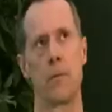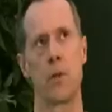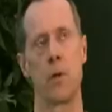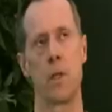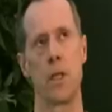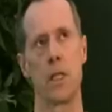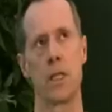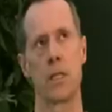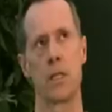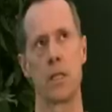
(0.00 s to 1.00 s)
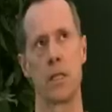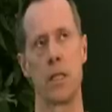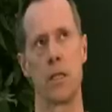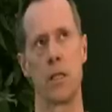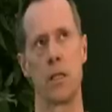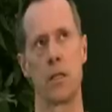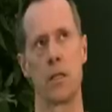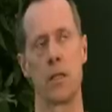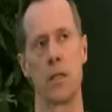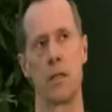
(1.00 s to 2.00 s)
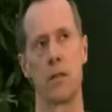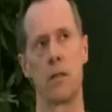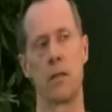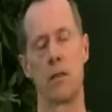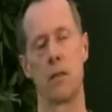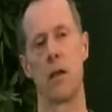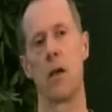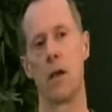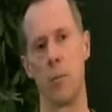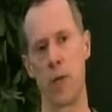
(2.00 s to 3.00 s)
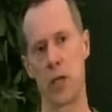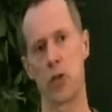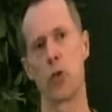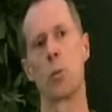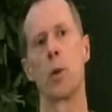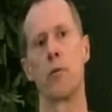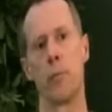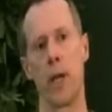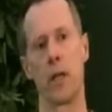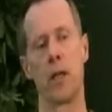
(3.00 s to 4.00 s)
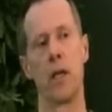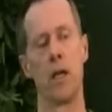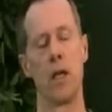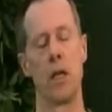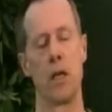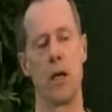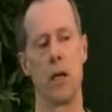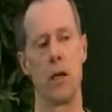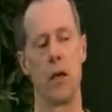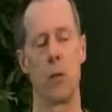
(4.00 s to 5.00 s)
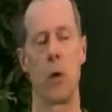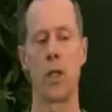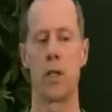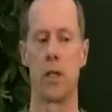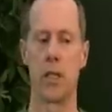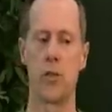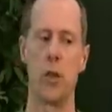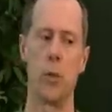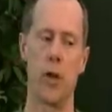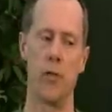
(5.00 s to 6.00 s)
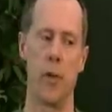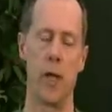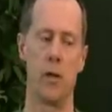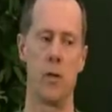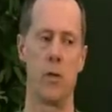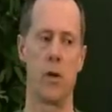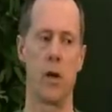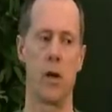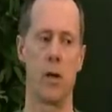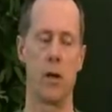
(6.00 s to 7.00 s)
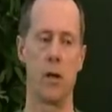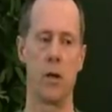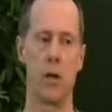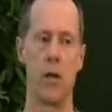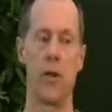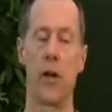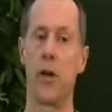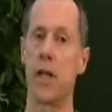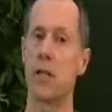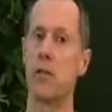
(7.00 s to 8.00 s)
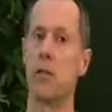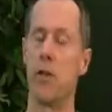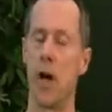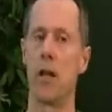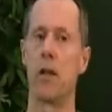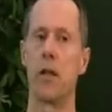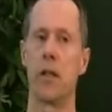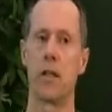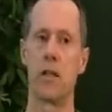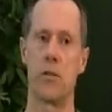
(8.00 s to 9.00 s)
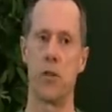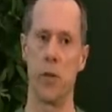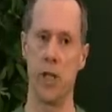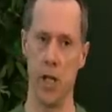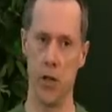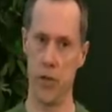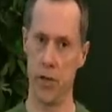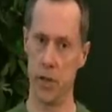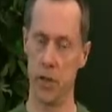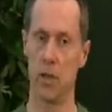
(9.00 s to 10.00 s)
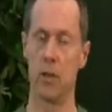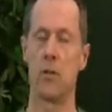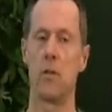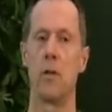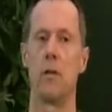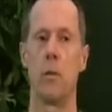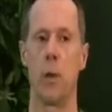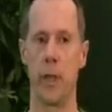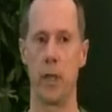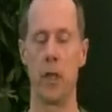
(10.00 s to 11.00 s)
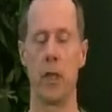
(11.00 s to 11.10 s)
So it's a mixed group of men. On one extreme you have men who are very aggressive and violent and extremely dangerous to women